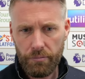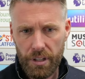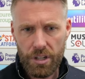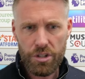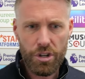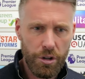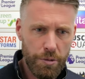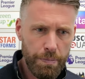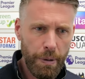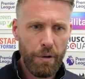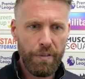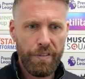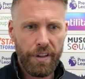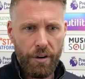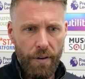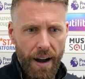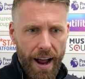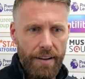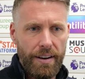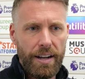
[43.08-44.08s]
So it was both the
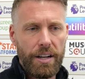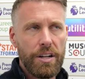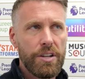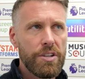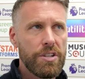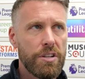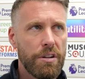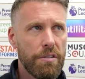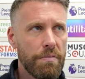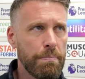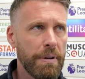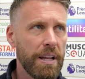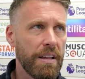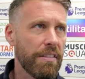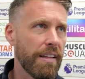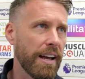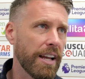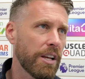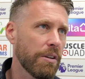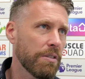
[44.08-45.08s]
crowd and us, so big
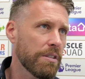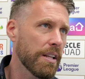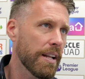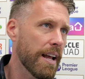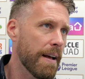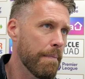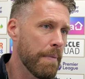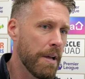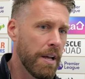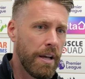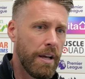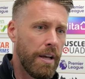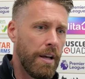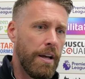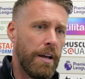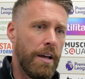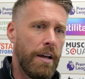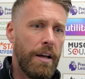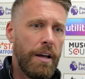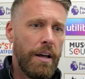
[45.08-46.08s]
thank you to them.
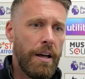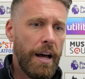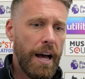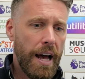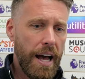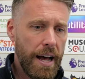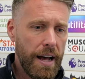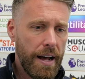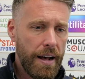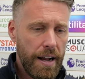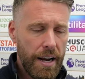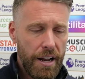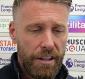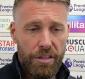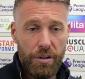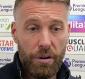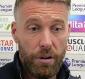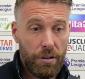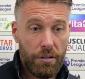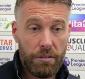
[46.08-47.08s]
And I
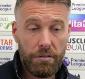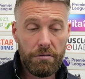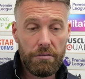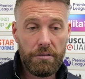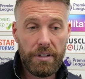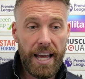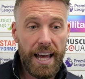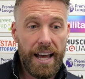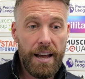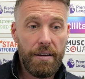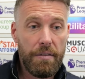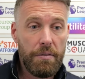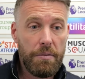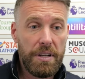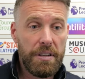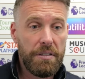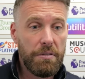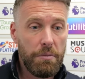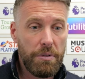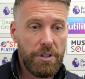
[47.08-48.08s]
thought, yeah,
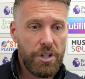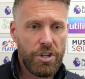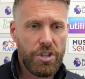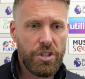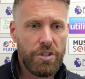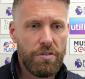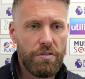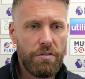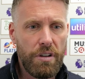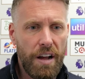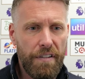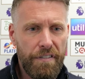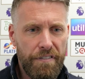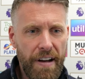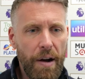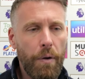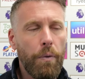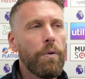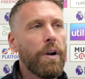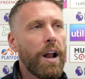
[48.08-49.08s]
I
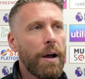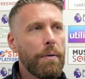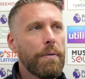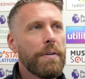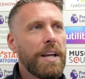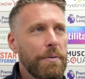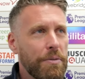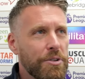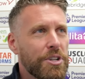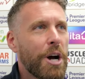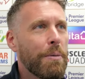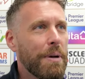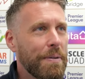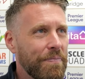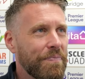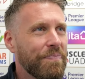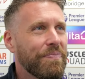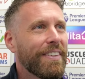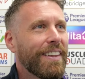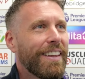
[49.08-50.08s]
felt like it was
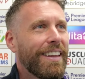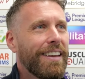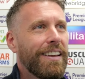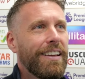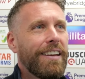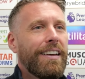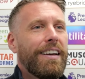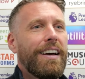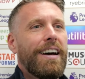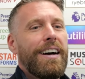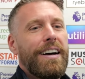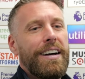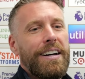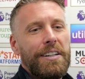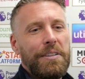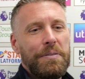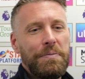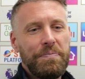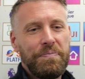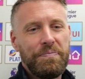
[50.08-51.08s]
coming.
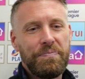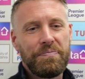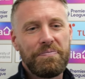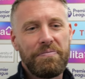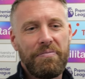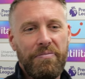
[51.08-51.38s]
To